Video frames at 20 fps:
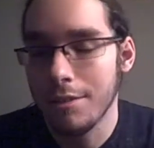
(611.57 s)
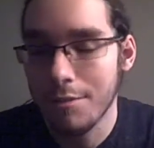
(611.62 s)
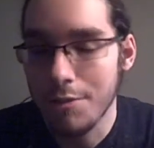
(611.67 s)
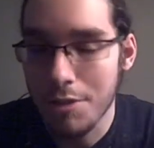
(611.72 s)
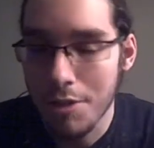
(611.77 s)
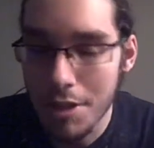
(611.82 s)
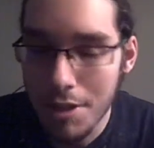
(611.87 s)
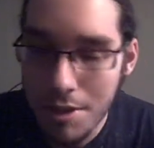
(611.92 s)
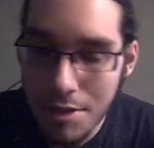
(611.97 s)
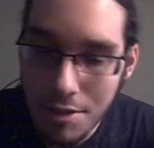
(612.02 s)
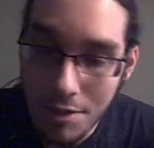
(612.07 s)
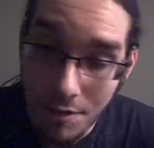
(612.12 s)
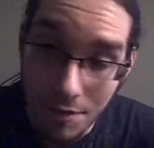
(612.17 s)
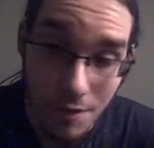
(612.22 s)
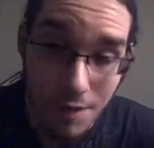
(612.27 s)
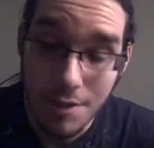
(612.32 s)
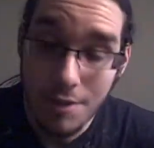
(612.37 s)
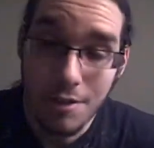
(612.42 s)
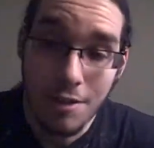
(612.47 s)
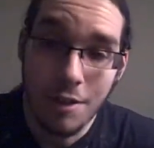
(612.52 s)
So
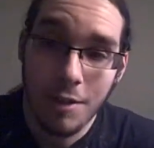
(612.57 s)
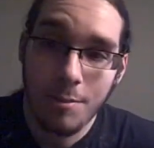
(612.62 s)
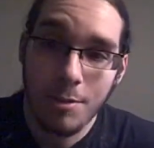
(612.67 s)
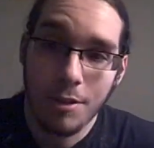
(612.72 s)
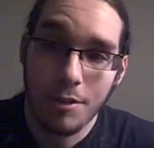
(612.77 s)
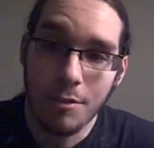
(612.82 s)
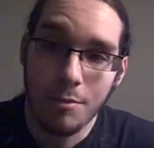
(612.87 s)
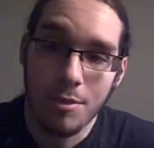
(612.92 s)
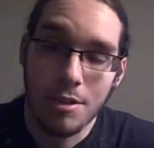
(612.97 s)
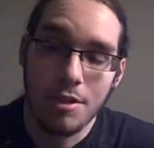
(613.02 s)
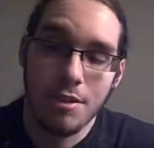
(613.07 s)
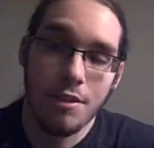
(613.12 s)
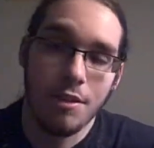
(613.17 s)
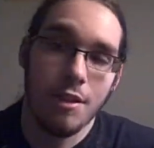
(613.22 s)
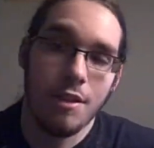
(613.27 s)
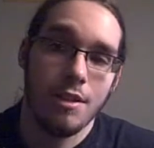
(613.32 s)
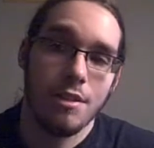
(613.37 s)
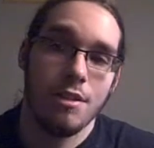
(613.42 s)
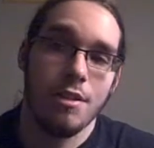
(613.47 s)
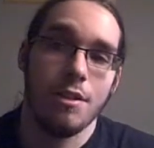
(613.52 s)
let's talk about the
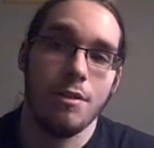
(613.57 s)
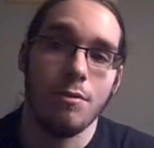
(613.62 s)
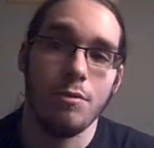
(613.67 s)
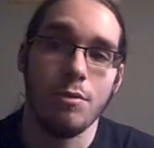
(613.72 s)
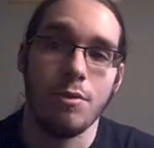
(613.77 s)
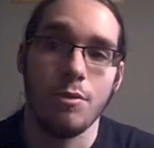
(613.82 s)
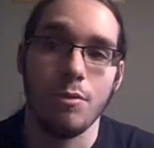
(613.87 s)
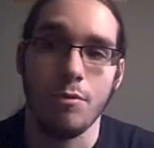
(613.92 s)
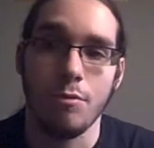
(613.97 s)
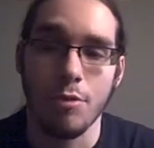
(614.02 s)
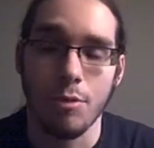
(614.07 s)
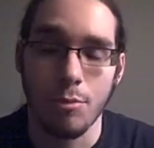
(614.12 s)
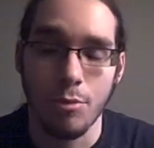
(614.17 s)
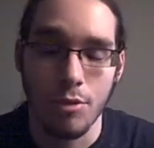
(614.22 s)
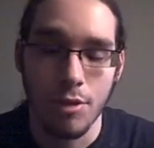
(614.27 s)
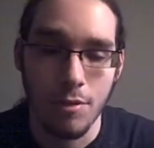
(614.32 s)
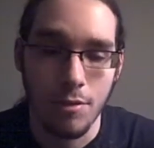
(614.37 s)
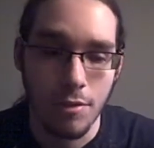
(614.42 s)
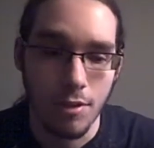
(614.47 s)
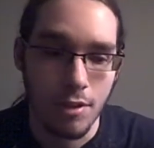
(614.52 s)
miscellaneous stuff real
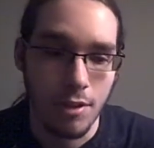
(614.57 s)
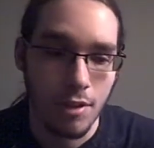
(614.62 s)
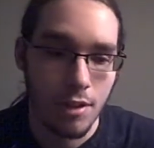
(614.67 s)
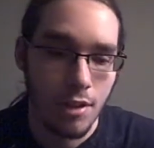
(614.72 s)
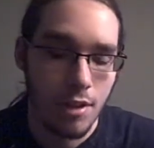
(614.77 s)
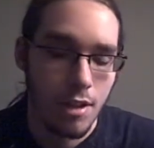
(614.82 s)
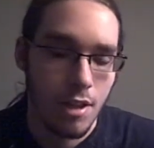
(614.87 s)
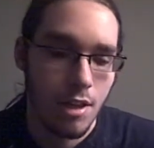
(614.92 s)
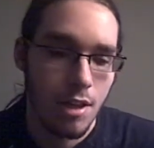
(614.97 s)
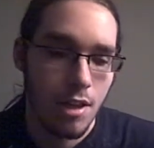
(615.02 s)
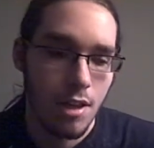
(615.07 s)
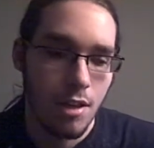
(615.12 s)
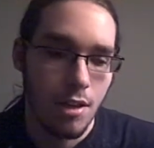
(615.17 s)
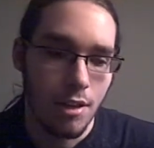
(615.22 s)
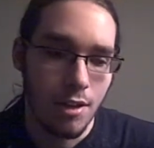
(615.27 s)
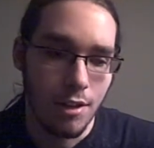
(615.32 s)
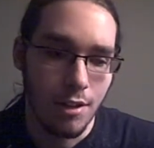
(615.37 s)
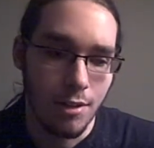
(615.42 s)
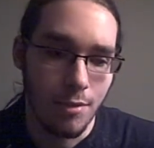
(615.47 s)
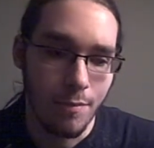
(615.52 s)
briefly.
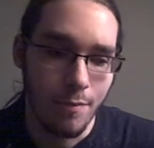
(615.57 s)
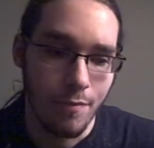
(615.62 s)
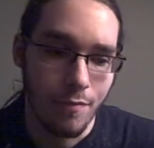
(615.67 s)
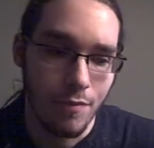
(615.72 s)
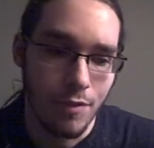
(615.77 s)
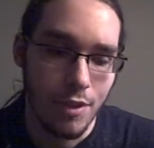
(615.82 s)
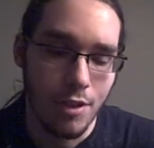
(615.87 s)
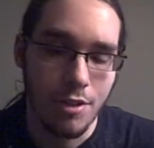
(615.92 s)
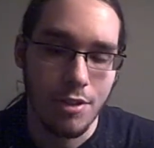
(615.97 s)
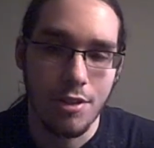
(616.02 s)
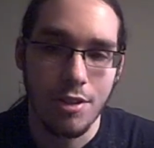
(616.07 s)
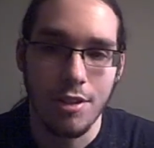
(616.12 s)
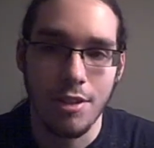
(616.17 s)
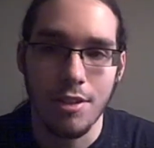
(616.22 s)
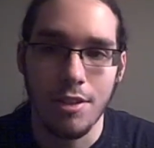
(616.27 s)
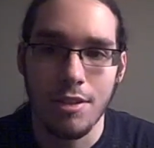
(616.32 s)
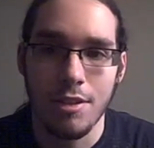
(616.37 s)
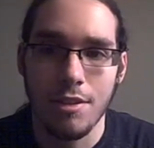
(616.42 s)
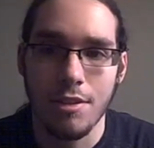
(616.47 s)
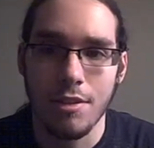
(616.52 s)
There's
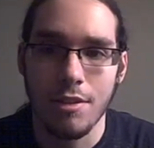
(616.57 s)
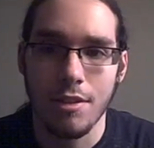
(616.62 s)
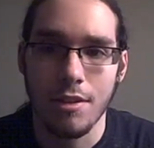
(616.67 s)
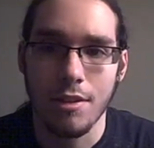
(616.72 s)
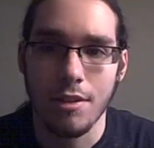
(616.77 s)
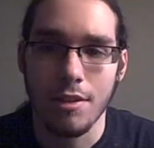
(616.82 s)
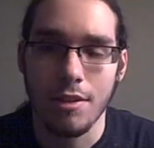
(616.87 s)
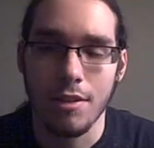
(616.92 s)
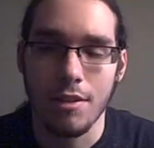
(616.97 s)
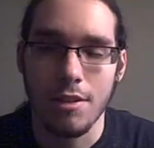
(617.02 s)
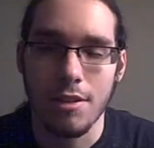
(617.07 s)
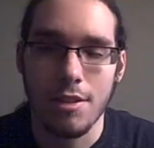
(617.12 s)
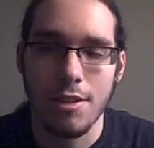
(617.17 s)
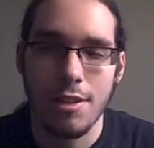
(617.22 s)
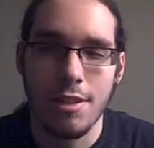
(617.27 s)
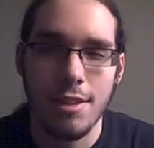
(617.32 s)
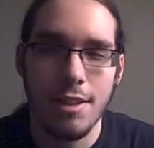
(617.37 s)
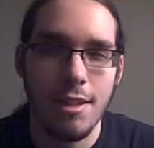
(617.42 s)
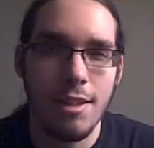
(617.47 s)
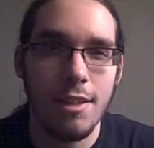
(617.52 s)
these
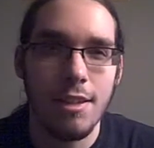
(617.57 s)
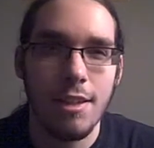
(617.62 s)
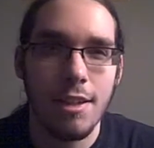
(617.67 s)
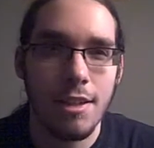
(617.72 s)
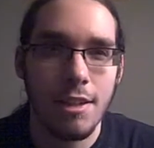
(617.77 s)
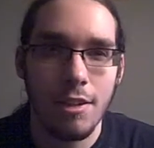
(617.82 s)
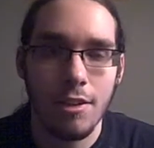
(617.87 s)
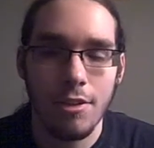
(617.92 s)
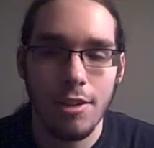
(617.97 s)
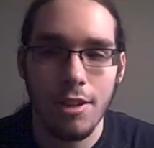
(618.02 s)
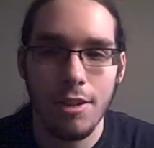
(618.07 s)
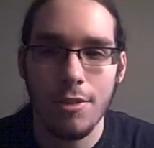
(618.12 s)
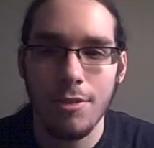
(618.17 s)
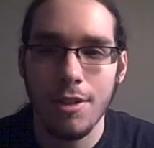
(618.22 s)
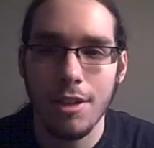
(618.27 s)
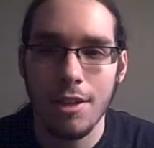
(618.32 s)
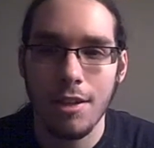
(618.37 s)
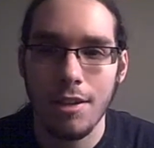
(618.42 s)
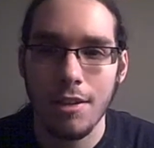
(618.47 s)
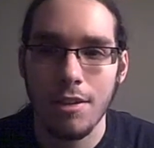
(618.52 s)
C gear that you
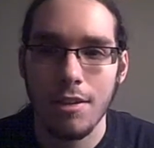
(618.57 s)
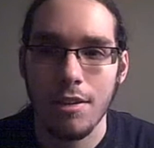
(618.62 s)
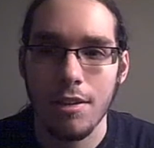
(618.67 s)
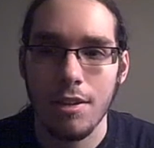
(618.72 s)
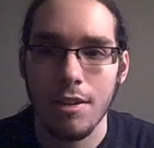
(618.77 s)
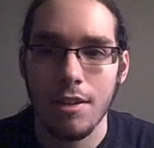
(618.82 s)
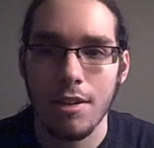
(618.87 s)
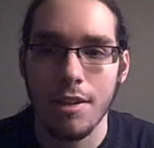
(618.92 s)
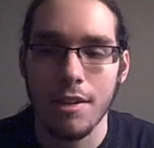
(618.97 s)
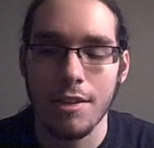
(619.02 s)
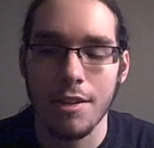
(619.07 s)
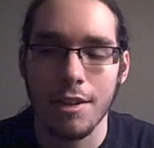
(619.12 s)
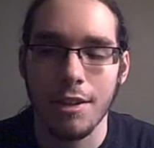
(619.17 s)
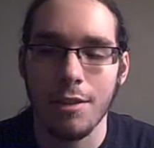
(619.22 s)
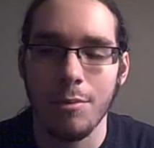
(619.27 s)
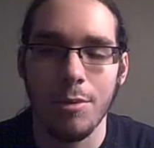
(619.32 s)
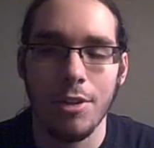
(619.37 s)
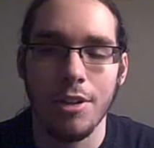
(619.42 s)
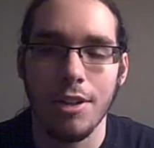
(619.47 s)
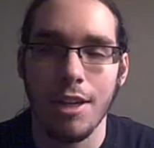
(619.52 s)
get. It's like
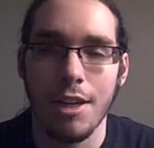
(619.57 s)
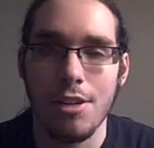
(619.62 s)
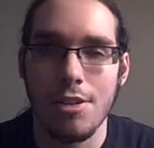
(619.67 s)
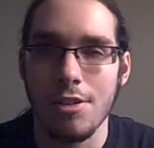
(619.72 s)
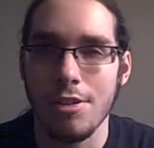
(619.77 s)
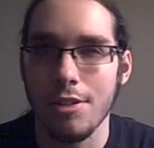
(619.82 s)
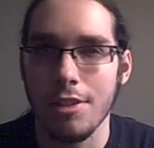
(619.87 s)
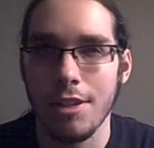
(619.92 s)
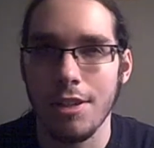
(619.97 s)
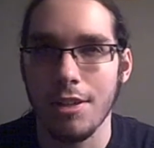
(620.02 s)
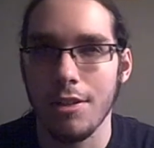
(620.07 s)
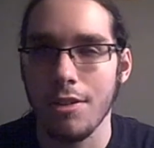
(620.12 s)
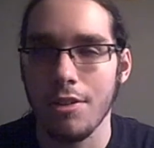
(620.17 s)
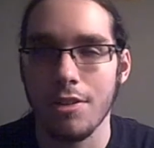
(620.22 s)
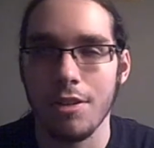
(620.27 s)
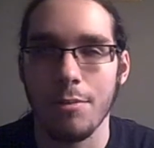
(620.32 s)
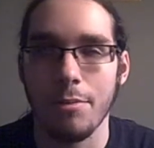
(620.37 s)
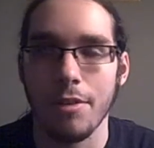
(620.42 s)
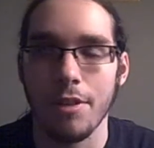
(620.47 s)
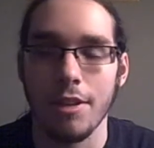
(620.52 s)
communications gear or
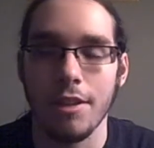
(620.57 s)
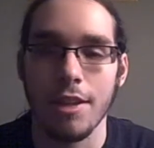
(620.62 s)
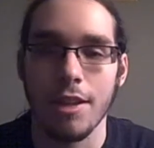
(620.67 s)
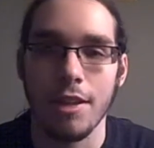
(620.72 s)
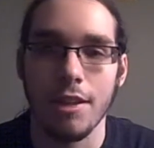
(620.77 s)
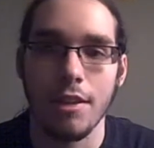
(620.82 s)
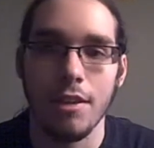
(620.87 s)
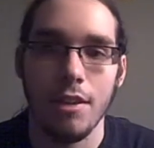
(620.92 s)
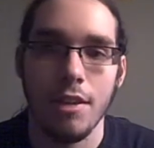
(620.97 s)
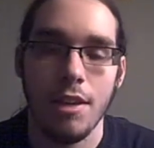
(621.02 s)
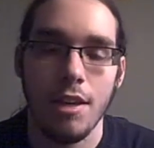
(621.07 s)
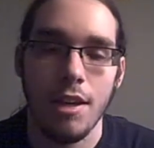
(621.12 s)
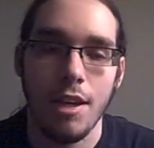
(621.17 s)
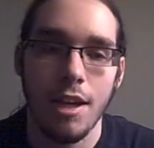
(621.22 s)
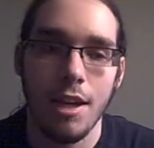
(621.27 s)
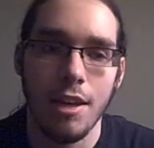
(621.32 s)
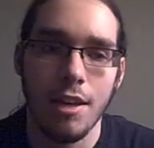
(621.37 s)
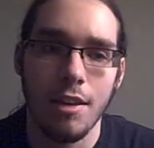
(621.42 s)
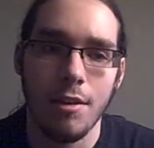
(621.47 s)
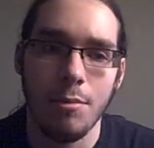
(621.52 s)
something like that,
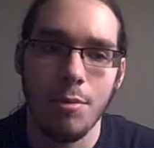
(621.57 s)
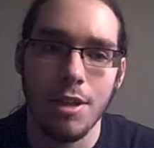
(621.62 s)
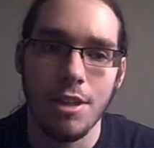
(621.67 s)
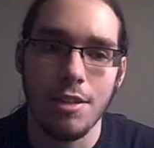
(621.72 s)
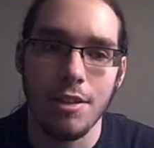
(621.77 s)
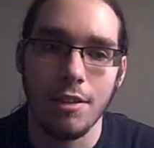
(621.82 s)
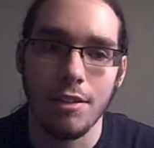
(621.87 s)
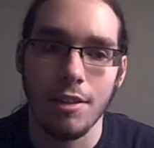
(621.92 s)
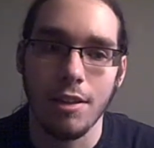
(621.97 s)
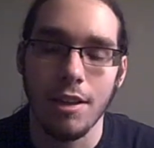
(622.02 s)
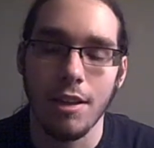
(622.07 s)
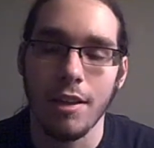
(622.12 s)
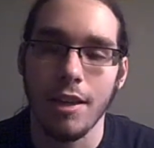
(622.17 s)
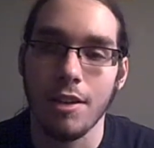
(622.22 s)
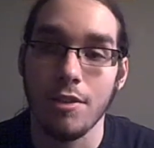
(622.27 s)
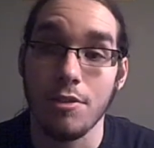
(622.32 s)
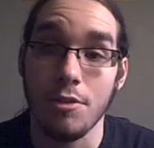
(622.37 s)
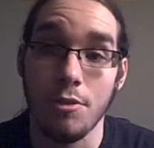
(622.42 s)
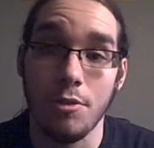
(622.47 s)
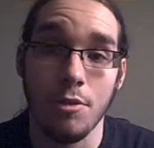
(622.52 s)
and it basically
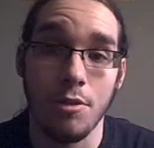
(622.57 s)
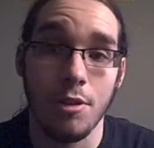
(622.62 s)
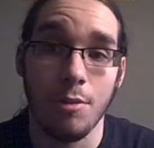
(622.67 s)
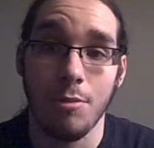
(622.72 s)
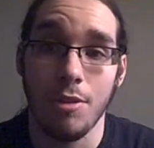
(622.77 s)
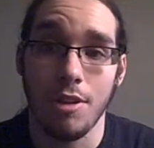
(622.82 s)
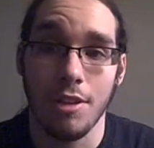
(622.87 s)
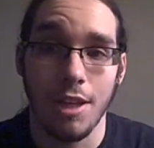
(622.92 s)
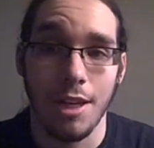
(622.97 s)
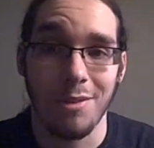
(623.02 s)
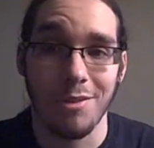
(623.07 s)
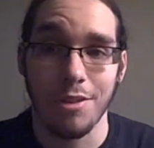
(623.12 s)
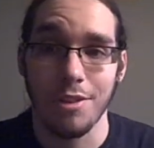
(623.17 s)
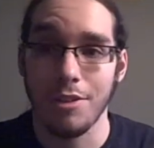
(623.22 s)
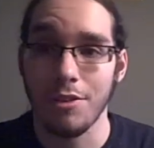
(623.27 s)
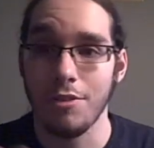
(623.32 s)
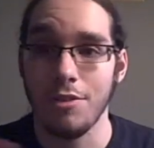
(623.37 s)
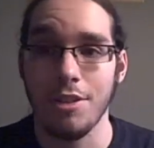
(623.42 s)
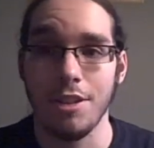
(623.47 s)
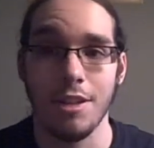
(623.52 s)
allows you to communicate with
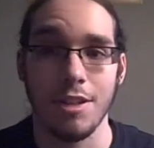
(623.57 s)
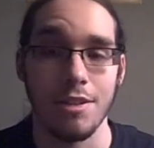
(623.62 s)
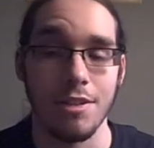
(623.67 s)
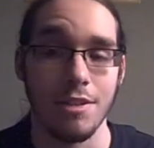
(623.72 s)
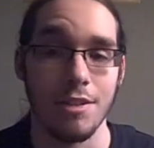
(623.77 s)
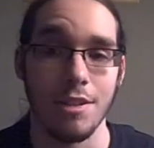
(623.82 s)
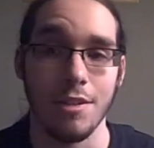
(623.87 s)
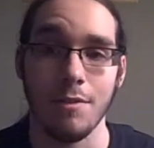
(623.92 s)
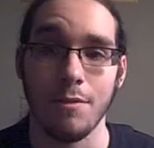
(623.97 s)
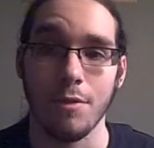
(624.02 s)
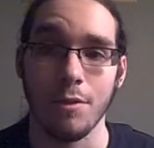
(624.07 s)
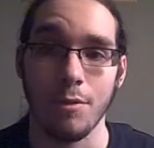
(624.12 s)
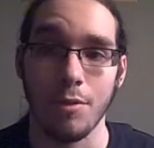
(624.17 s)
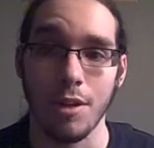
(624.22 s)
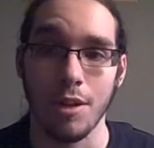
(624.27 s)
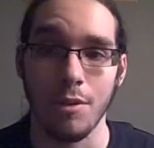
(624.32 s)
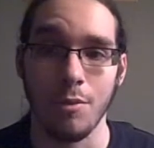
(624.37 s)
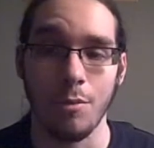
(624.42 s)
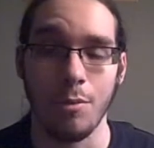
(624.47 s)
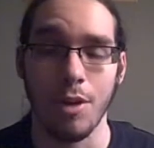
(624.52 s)
other DSs,
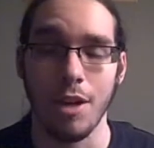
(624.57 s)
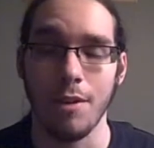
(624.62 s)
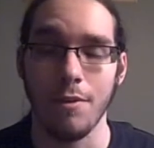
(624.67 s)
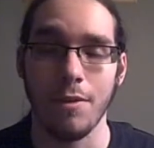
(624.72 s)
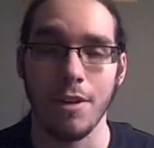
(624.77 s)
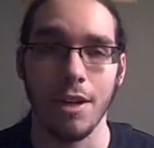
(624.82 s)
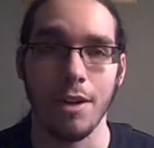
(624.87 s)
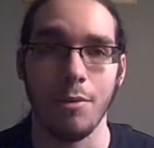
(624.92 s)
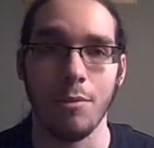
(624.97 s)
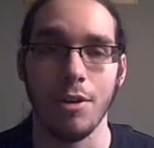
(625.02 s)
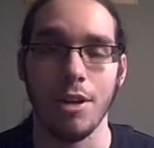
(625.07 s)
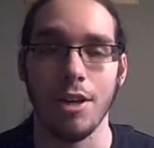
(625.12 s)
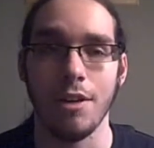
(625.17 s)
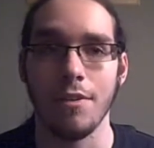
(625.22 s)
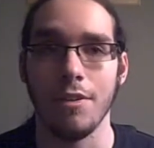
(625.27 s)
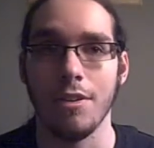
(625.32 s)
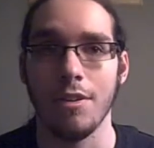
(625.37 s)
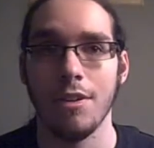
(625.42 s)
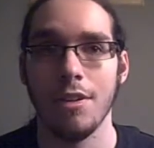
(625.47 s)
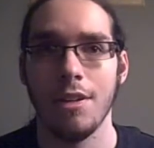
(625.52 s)
infrared, Wi-Fi,
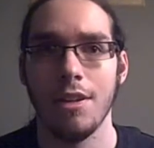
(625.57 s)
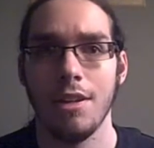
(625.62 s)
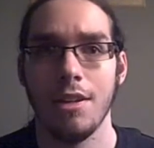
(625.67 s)
whatever.